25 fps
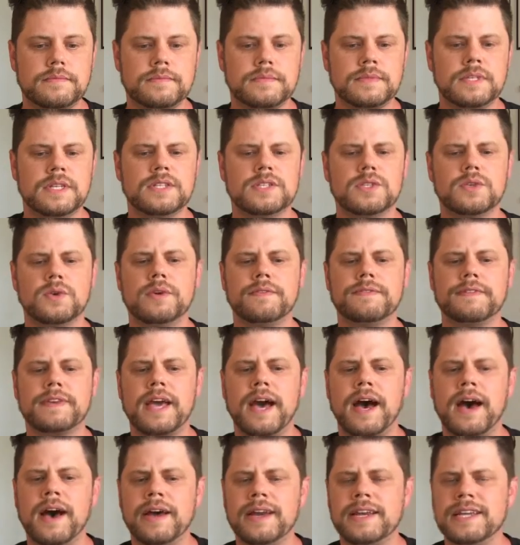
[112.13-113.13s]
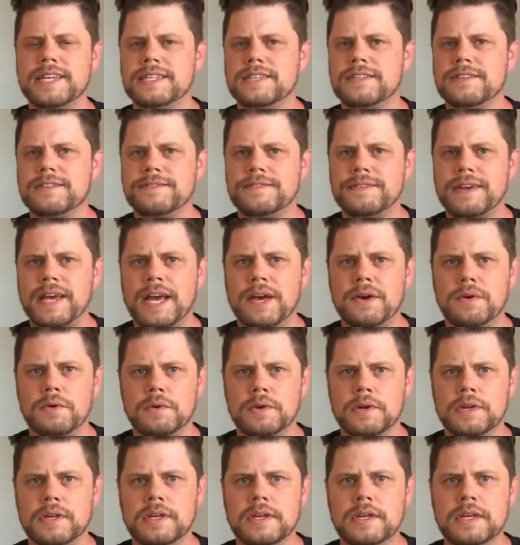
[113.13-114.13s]
So if God is
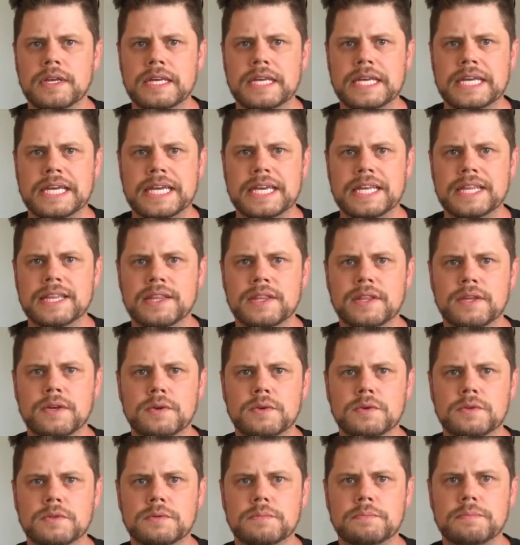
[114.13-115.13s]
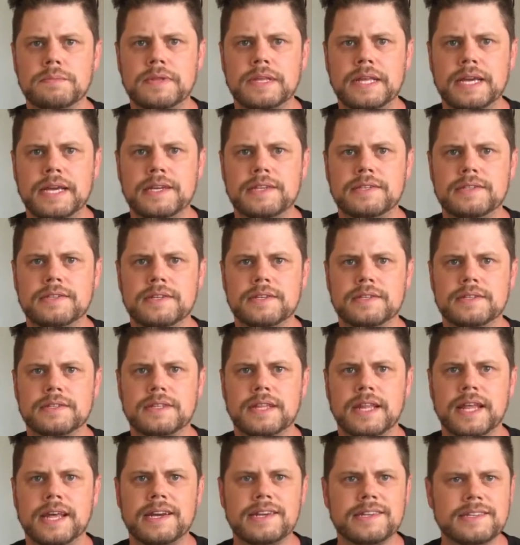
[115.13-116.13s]
found in those places,
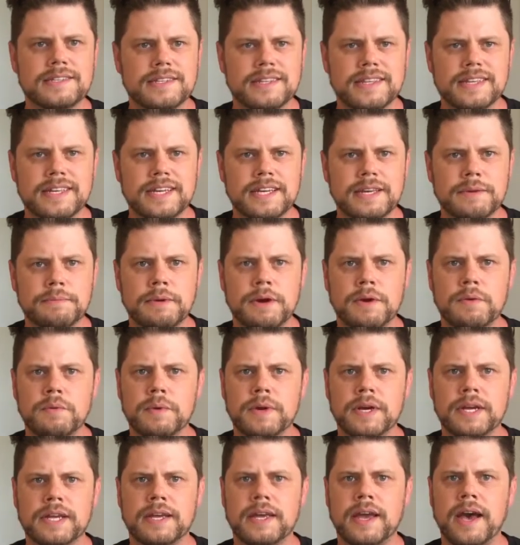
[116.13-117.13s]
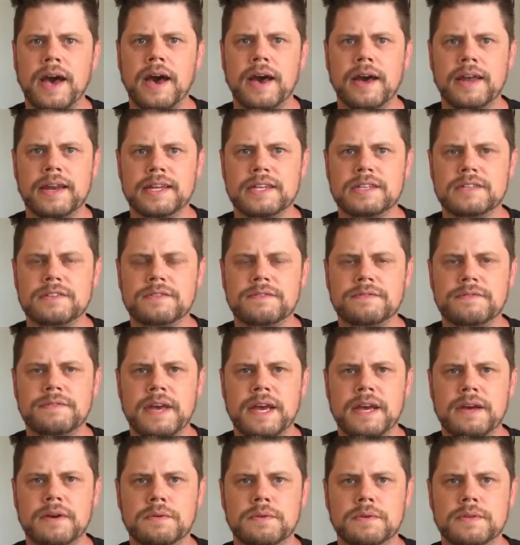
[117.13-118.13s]
let us think about where God is
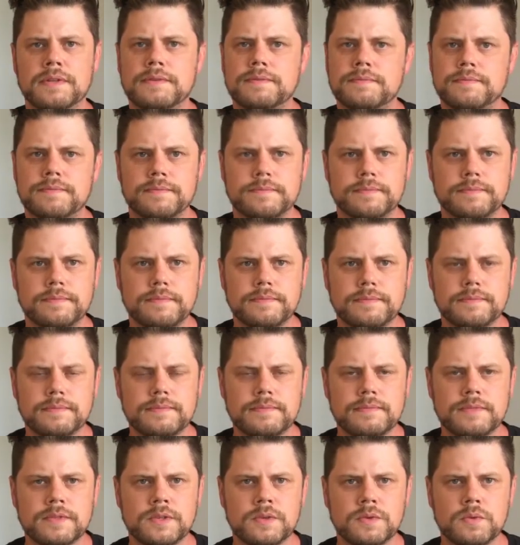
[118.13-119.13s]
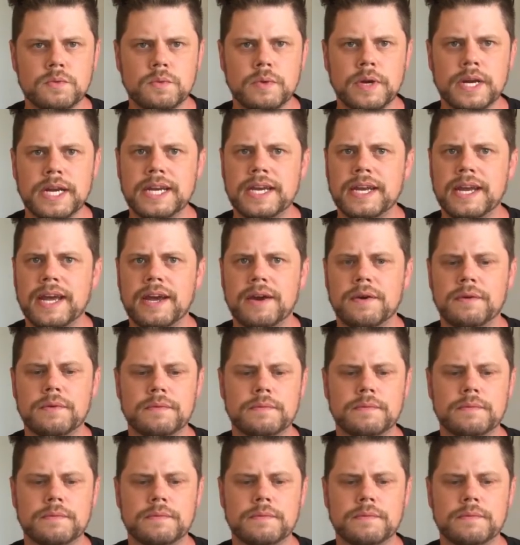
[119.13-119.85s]
found right now.